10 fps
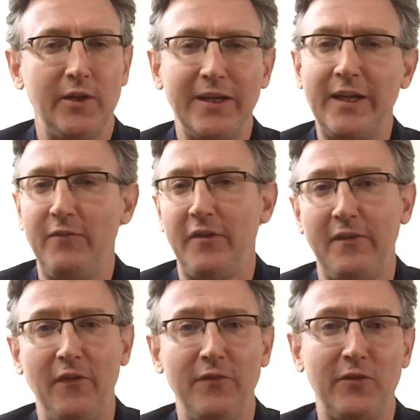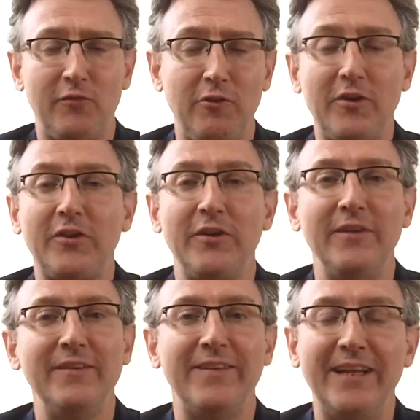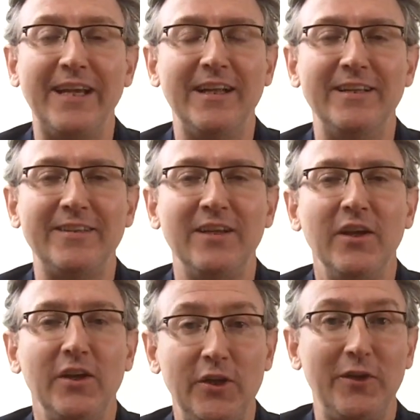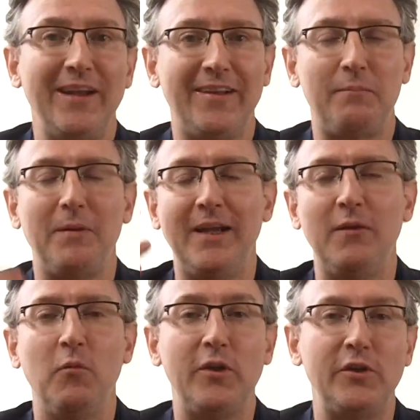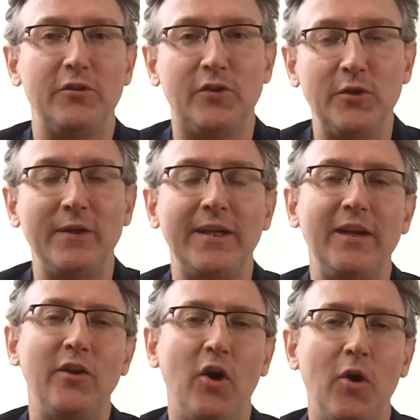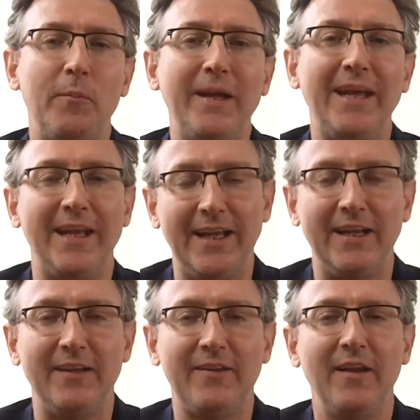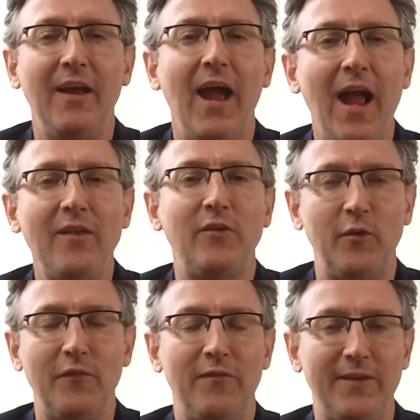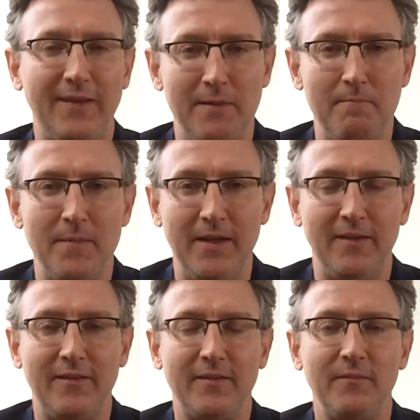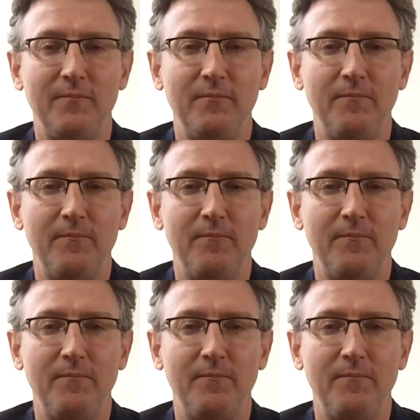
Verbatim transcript: You can give yourself instructions in English, you can explain what you're doing in your hobby in English, and do it for 10 minutes.